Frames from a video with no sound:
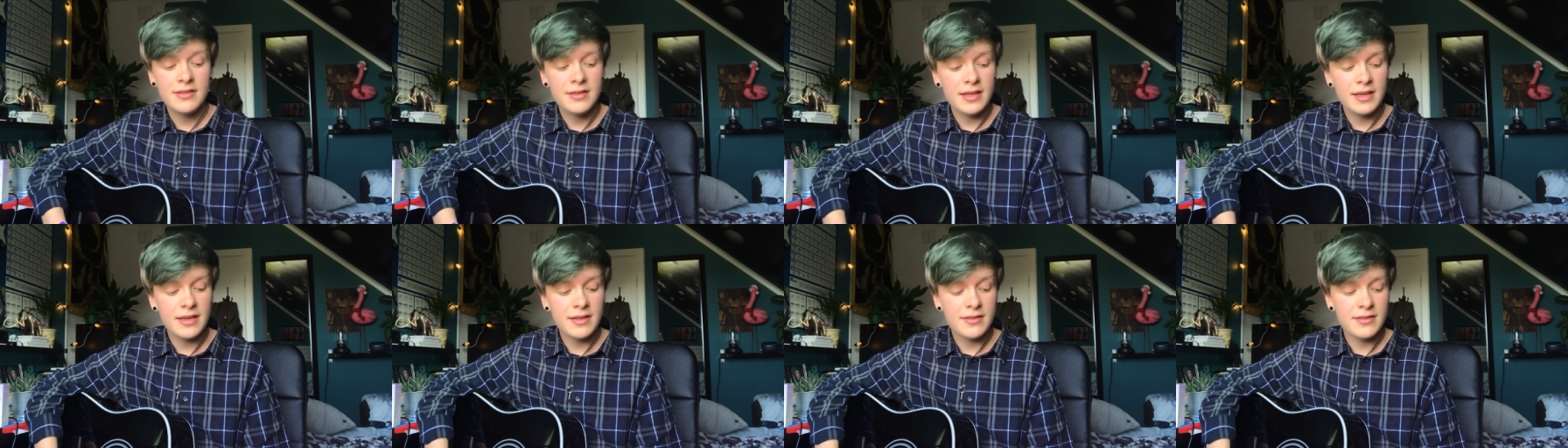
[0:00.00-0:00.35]

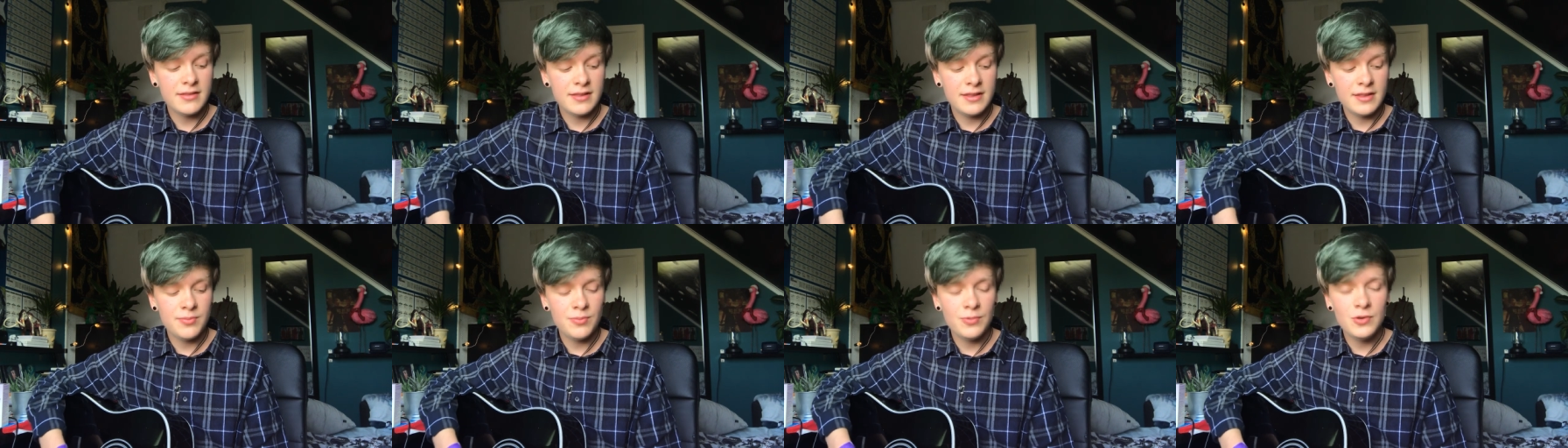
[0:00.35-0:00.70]
the
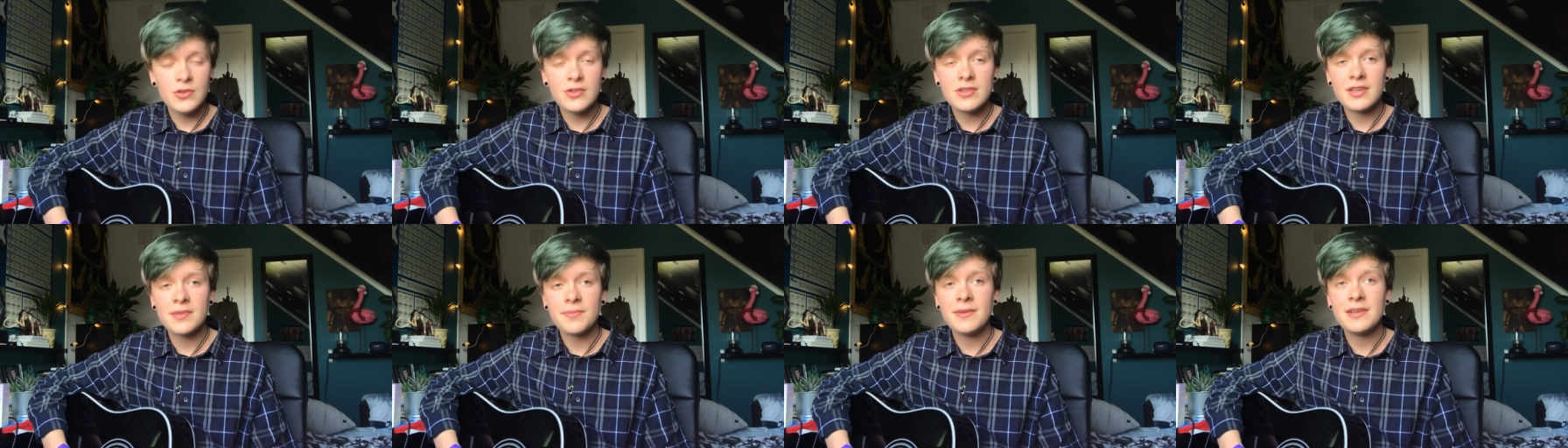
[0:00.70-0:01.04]

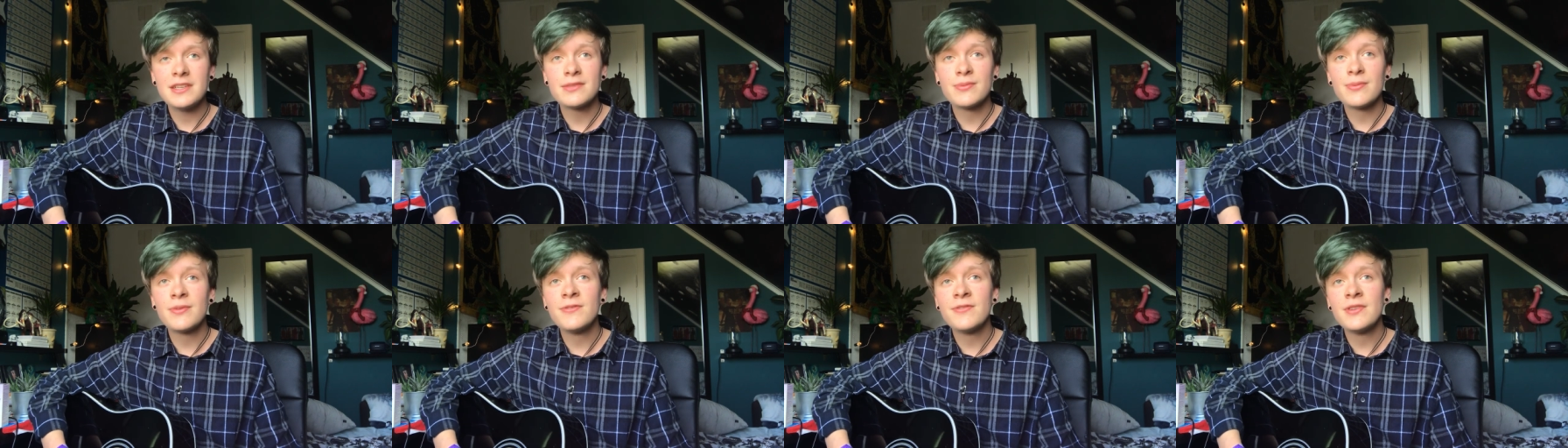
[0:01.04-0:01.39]
music
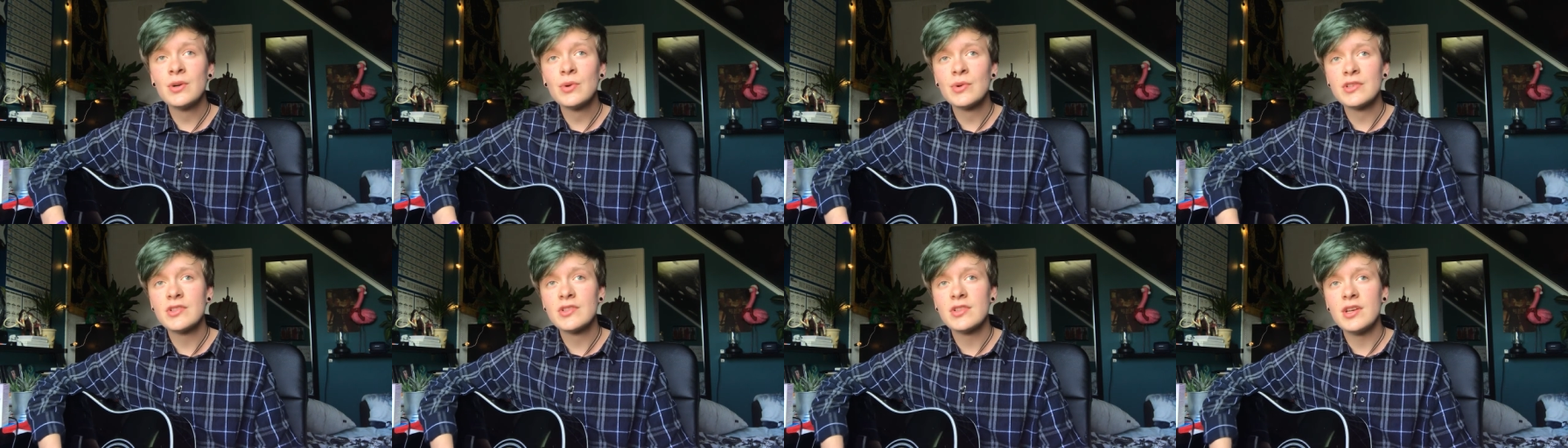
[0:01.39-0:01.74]
makes me
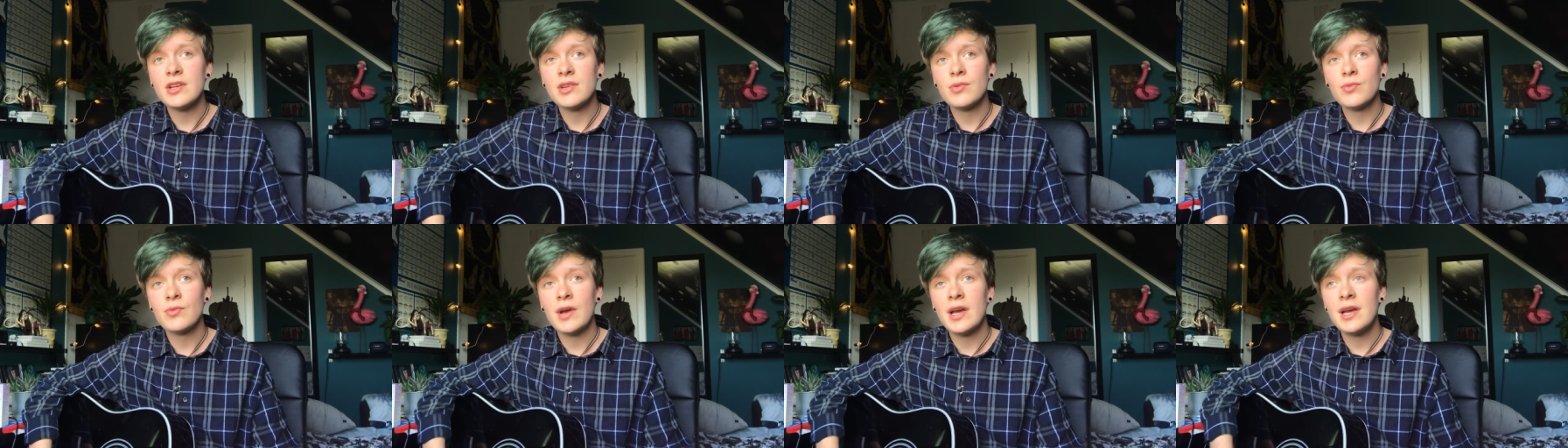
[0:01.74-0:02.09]
feel a
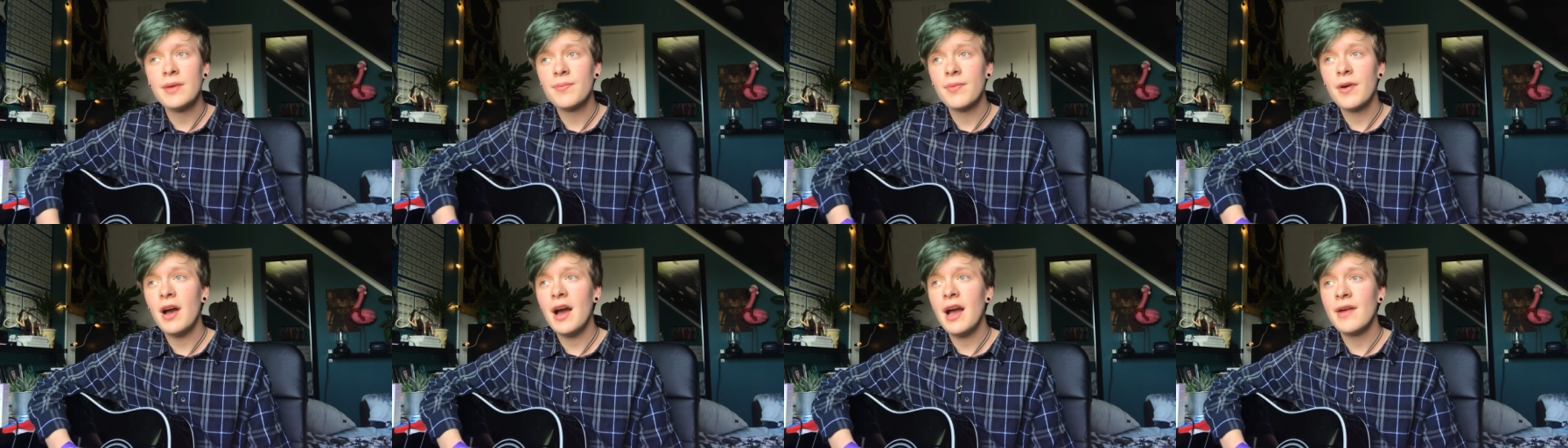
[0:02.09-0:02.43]
certain way,
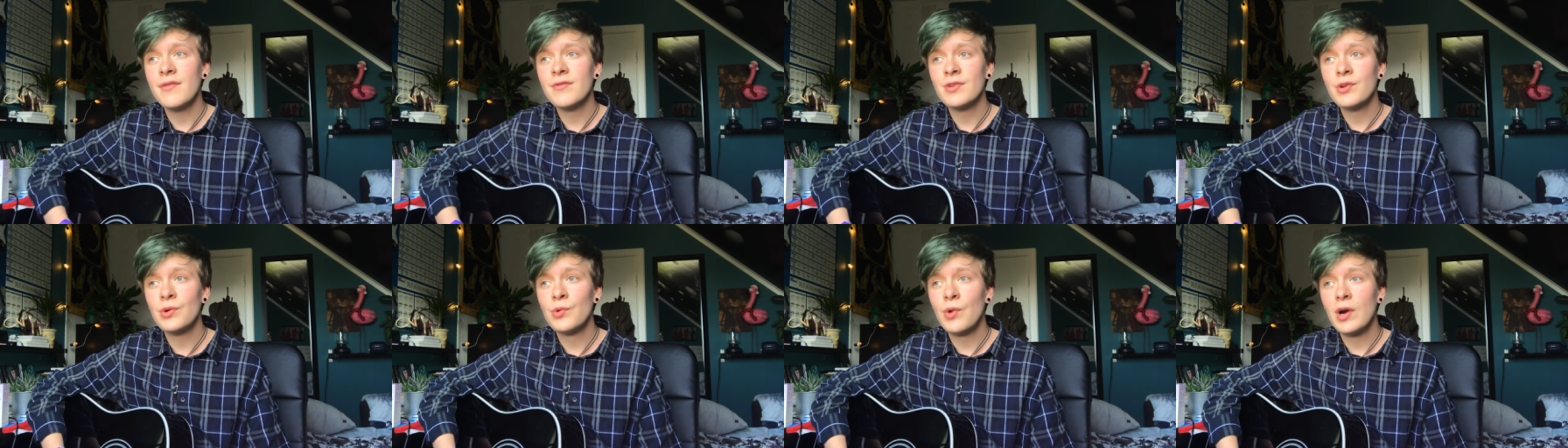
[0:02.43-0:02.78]
but I have
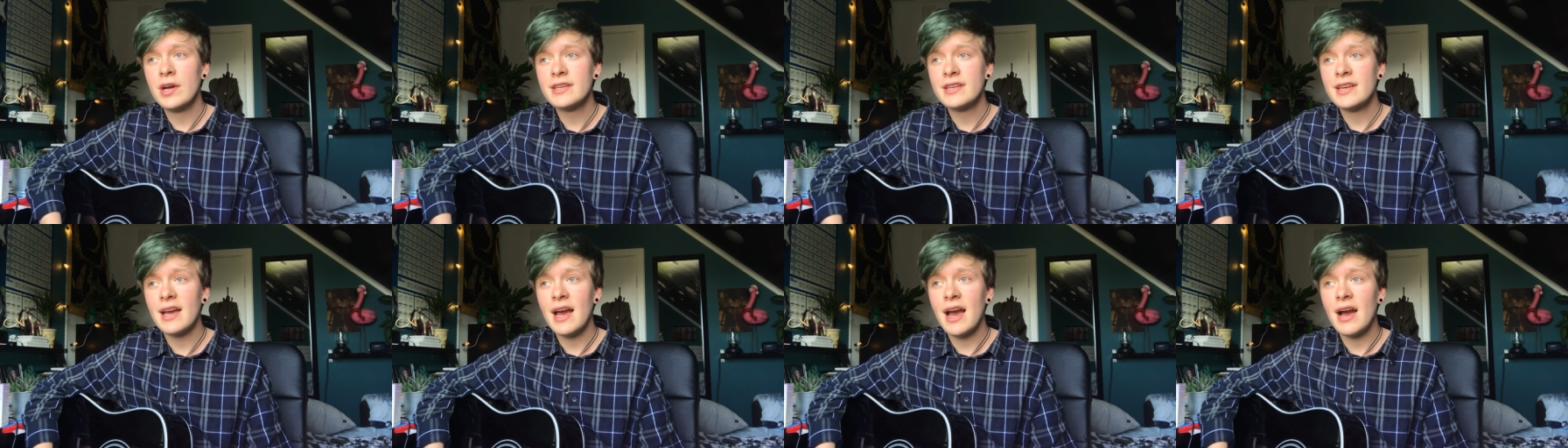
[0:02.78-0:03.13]
no
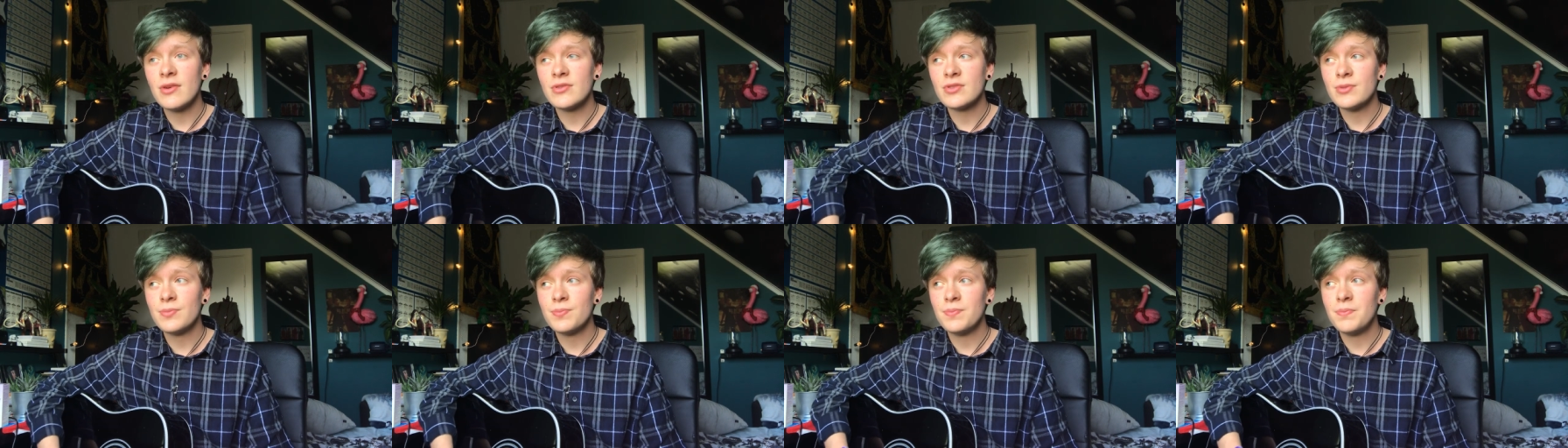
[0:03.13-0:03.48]
idea how
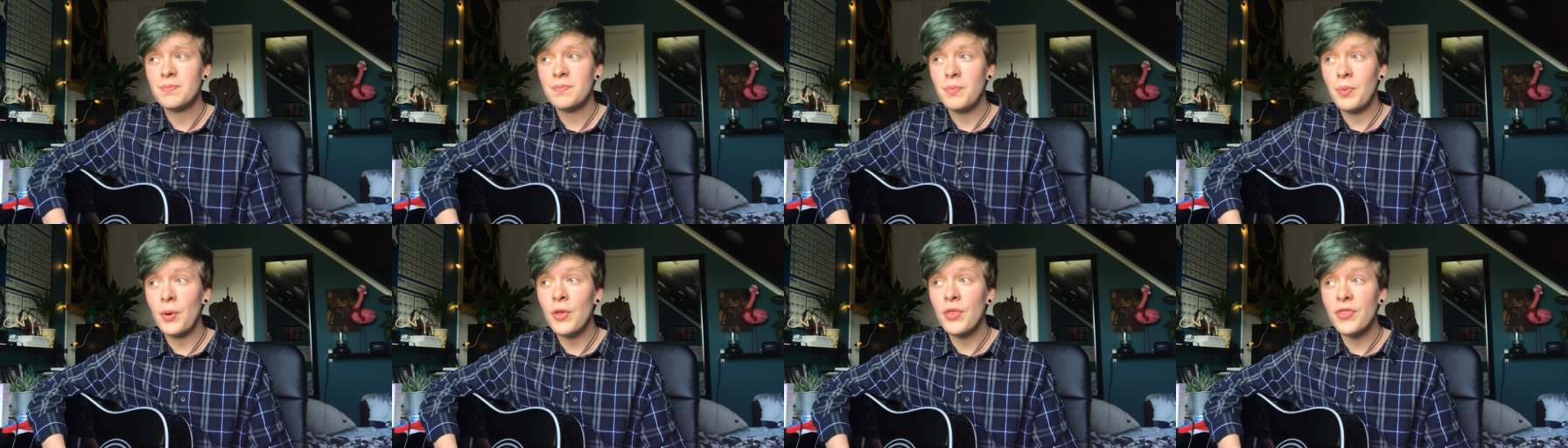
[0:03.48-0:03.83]
to
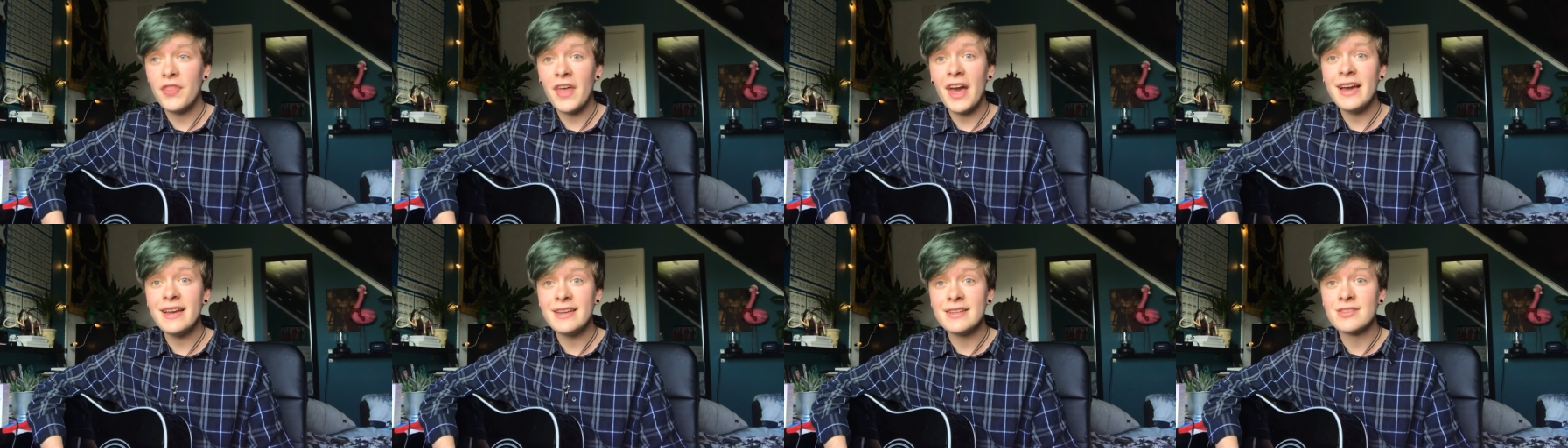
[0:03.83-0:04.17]
put
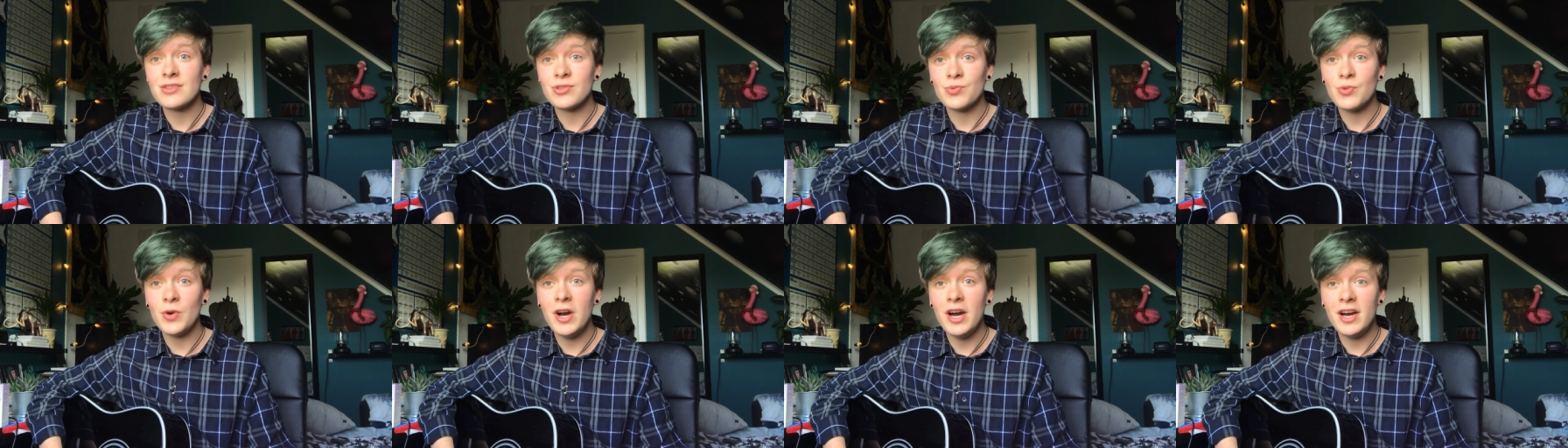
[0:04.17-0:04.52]
that
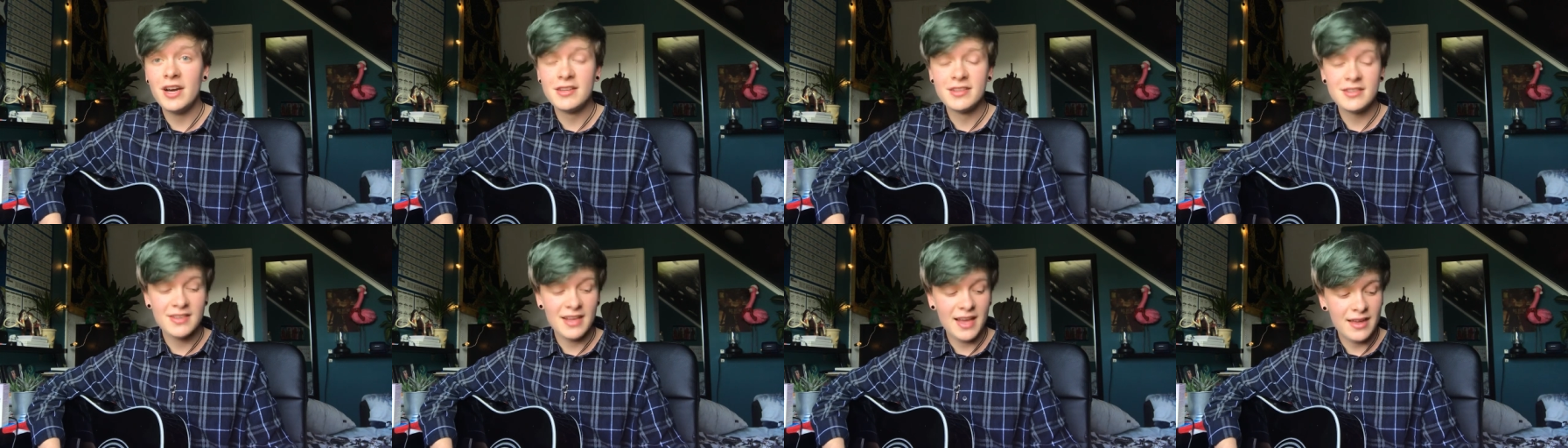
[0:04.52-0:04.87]
into words.